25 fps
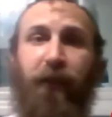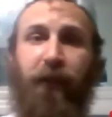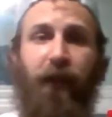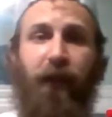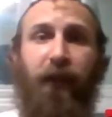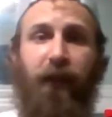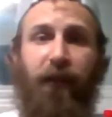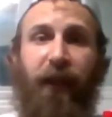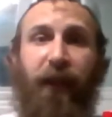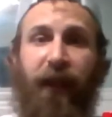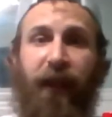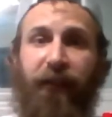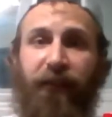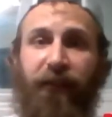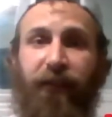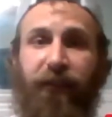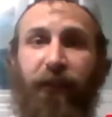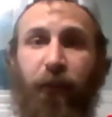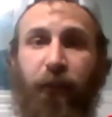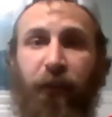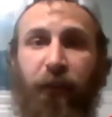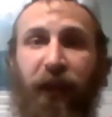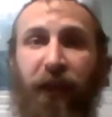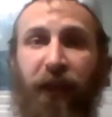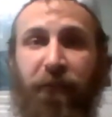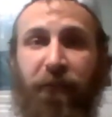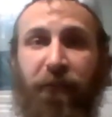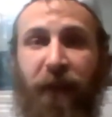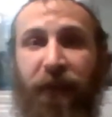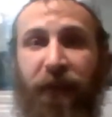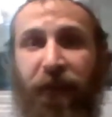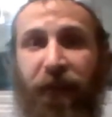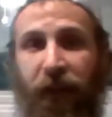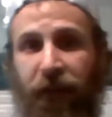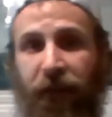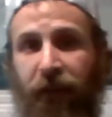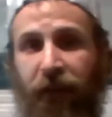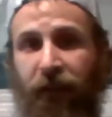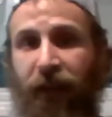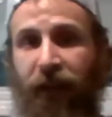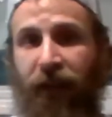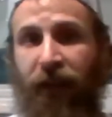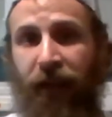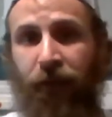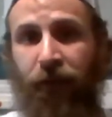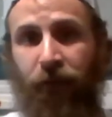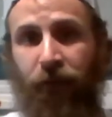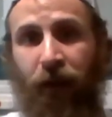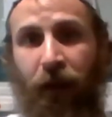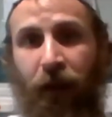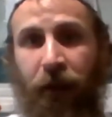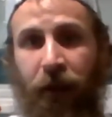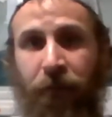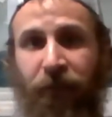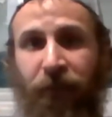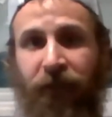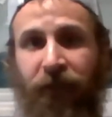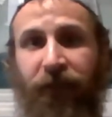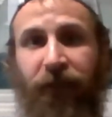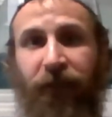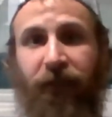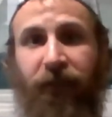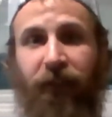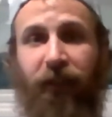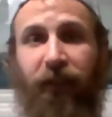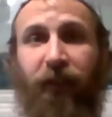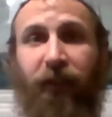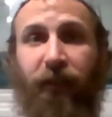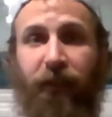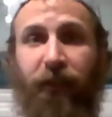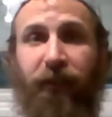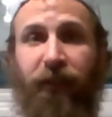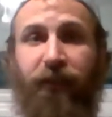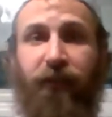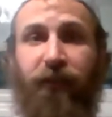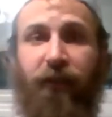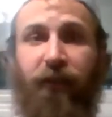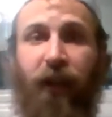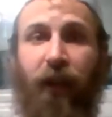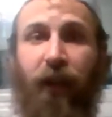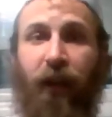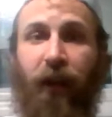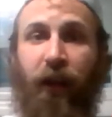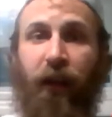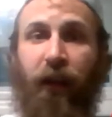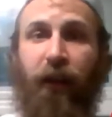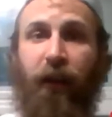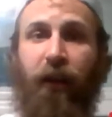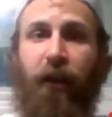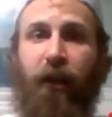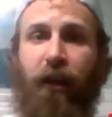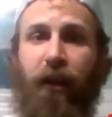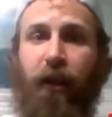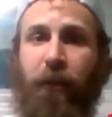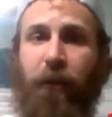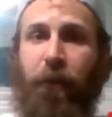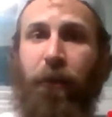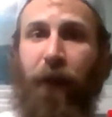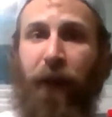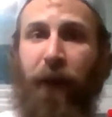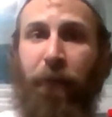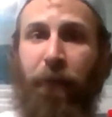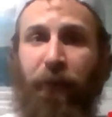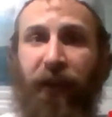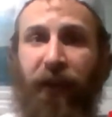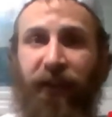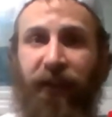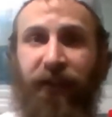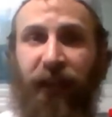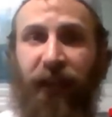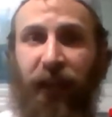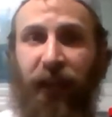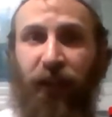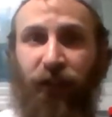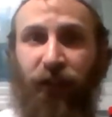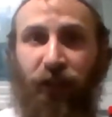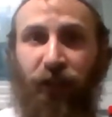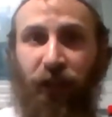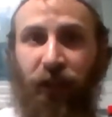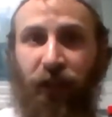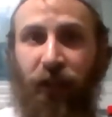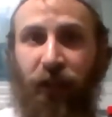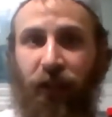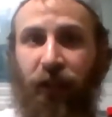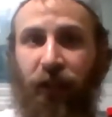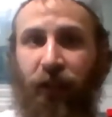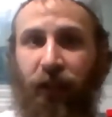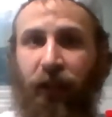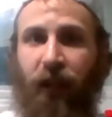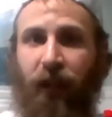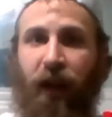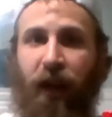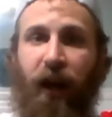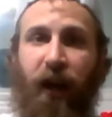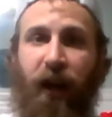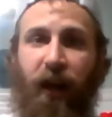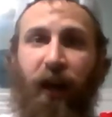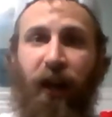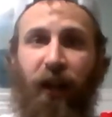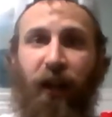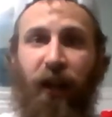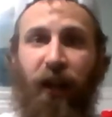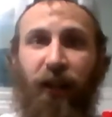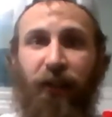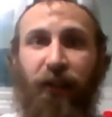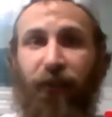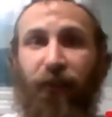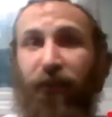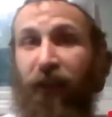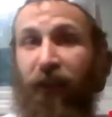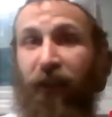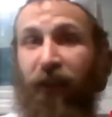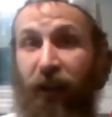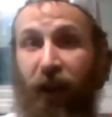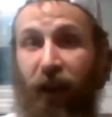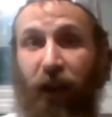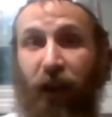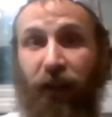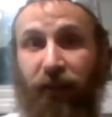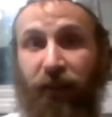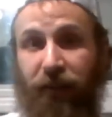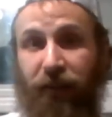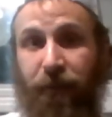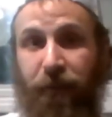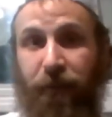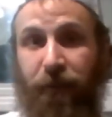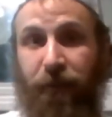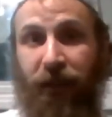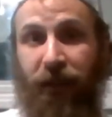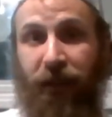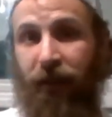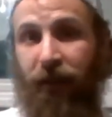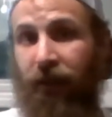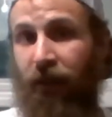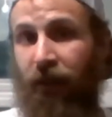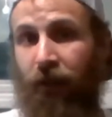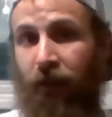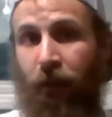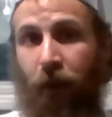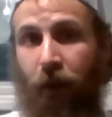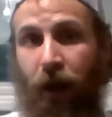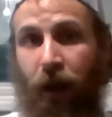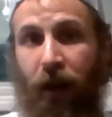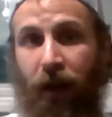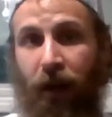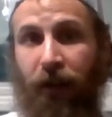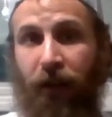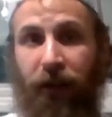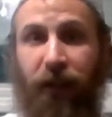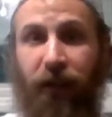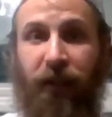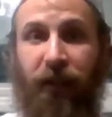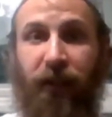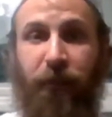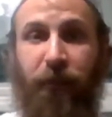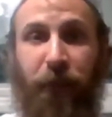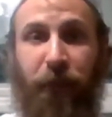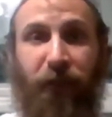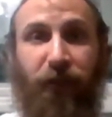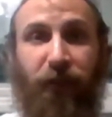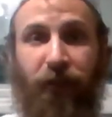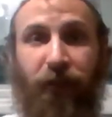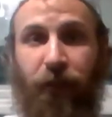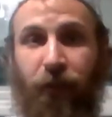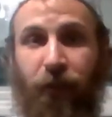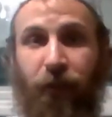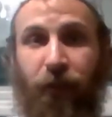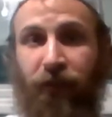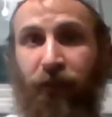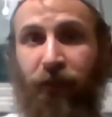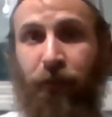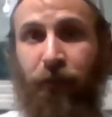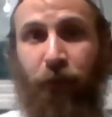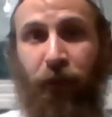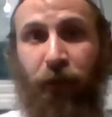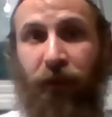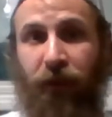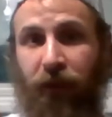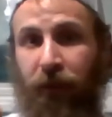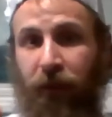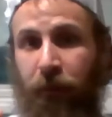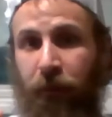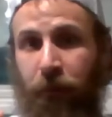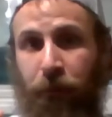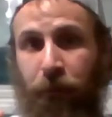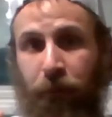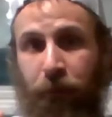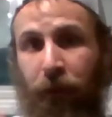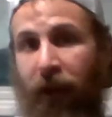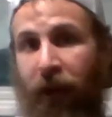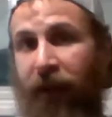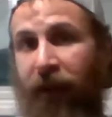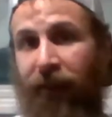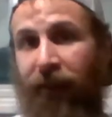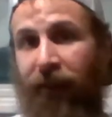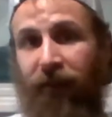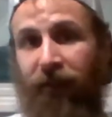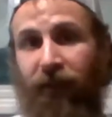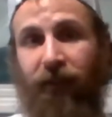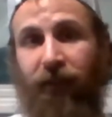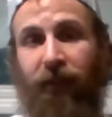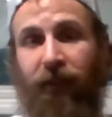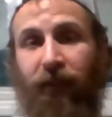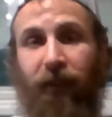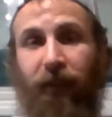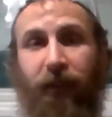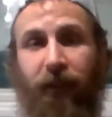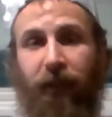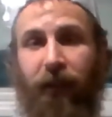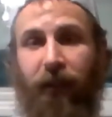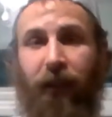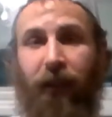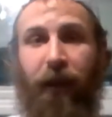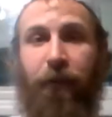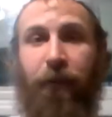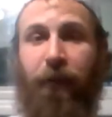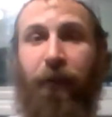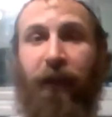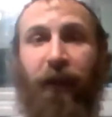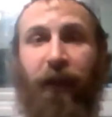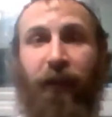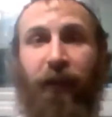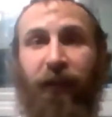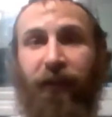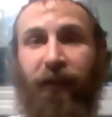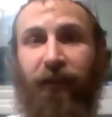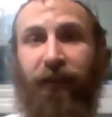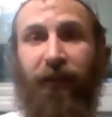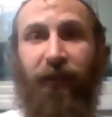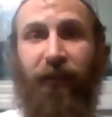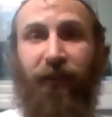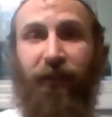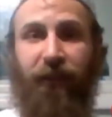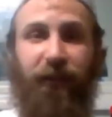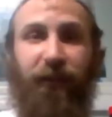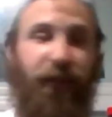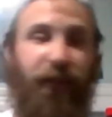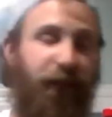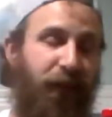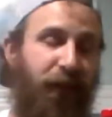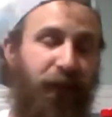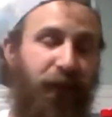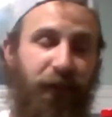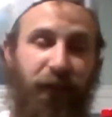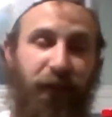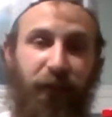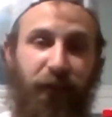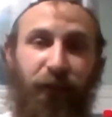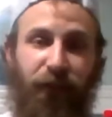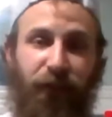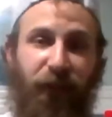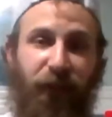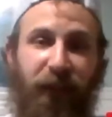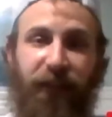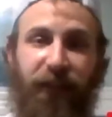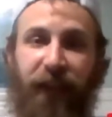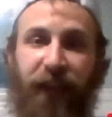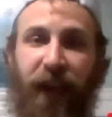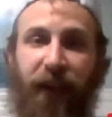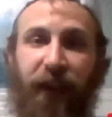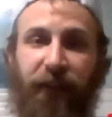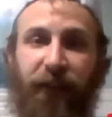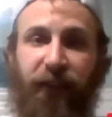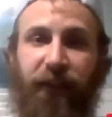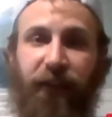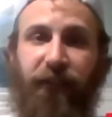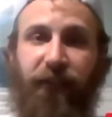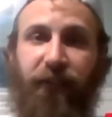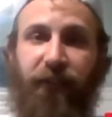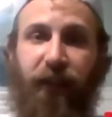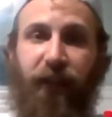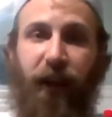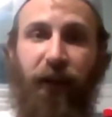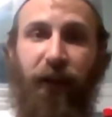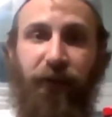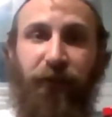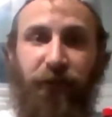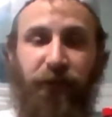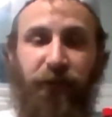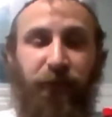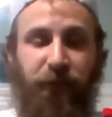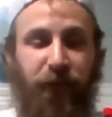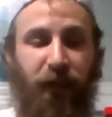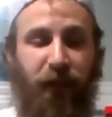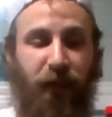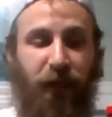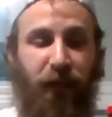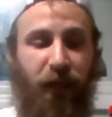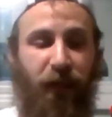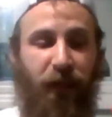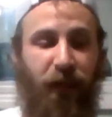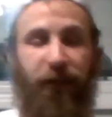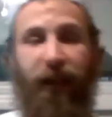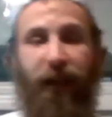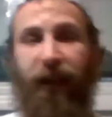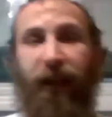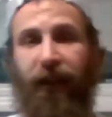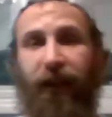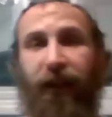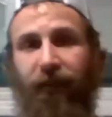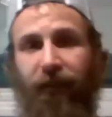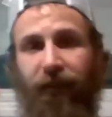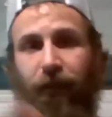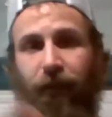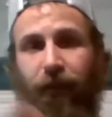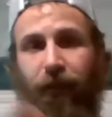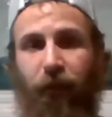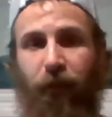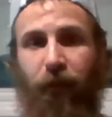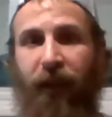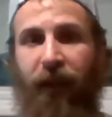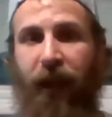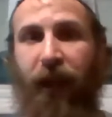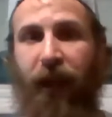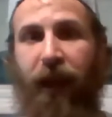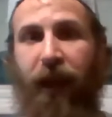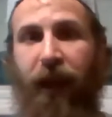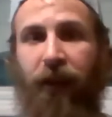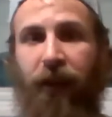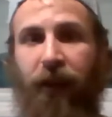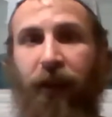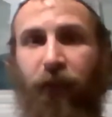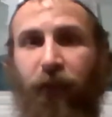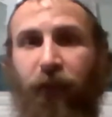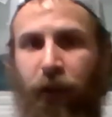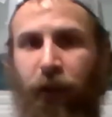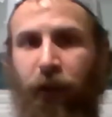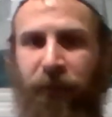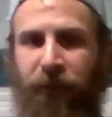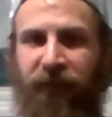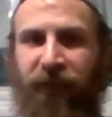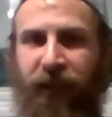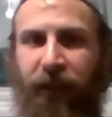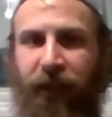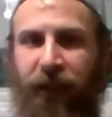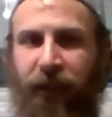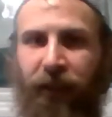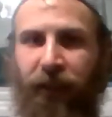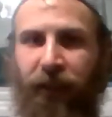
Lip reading: Next, we have my favorite light rum. This is this 3-star by Plantation. It's very hard to beat the quality, especially once you put in price. I mean, this is fantastic stuff. Next, we have Herbsaint.